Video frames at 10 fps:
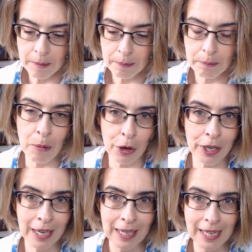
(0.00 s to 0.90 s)

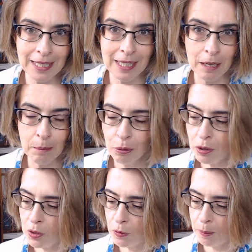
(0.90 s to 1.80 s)
modern classic
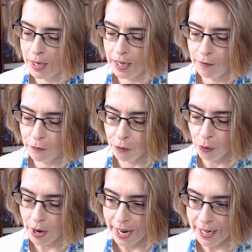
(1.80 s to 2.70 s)
books for me
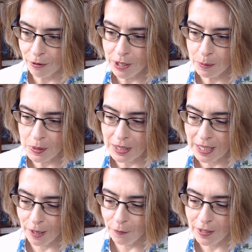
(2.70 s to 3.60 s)
for a Christmas
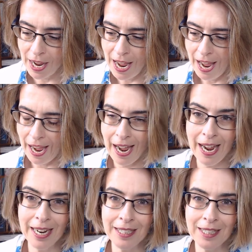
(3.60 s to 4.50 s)
gift.
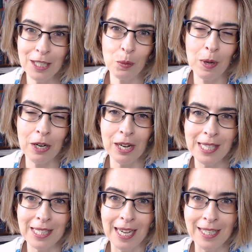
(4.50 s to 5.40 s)
And this one I
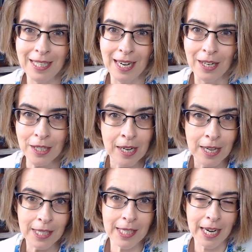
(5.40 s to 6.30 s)
sat down
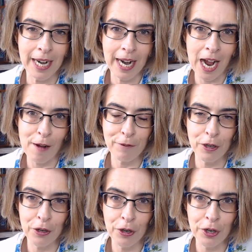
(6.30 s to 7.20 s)
Saturday
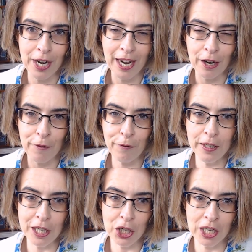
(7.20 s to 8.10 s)
afternoon and I
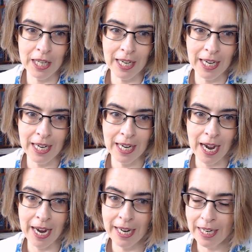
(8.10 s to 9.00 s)
finished it in
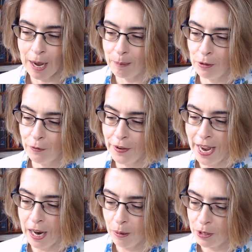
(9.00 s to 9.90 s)
a couple of
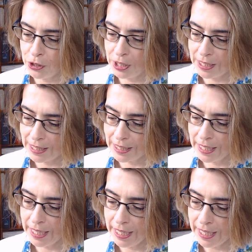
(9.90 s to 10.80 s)
hours. You can
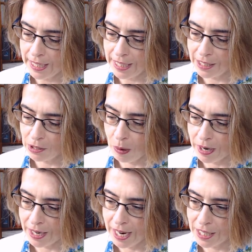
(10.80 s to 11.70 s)
see it is
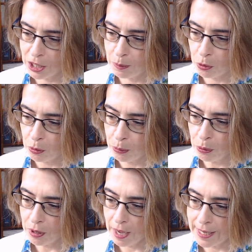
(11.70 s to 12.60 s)
quite a small
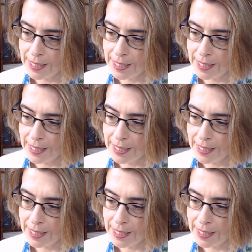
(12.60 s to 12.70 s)
book, a